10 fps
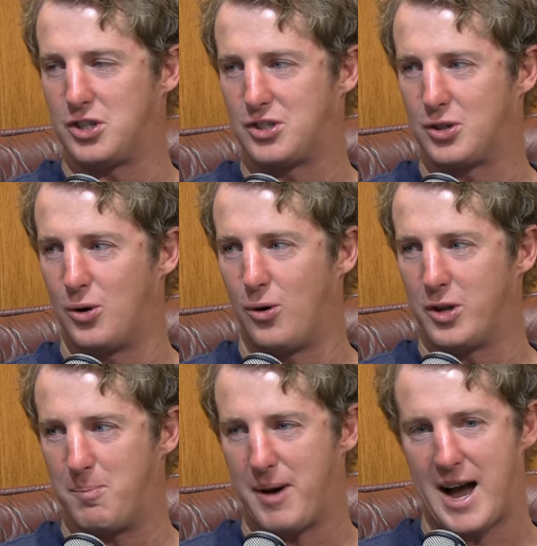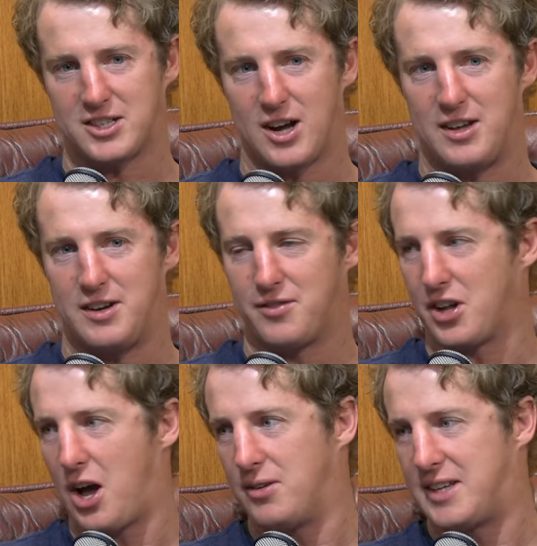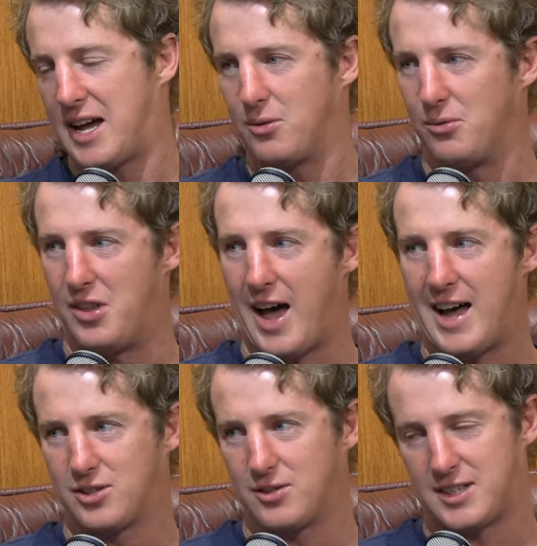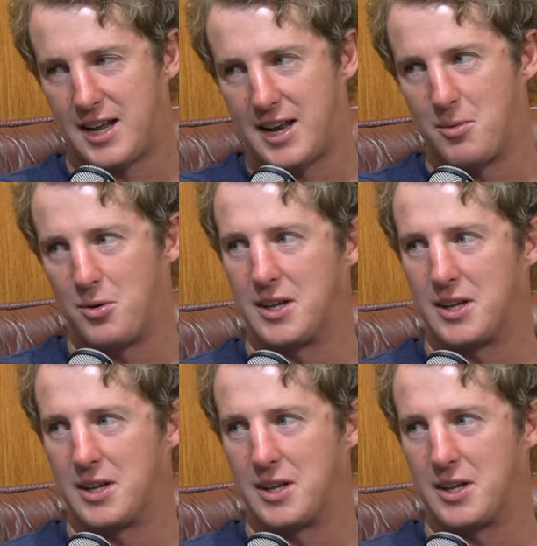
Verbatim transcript: You saw your back's going, and if you go and tackle Nass on Saturday morning,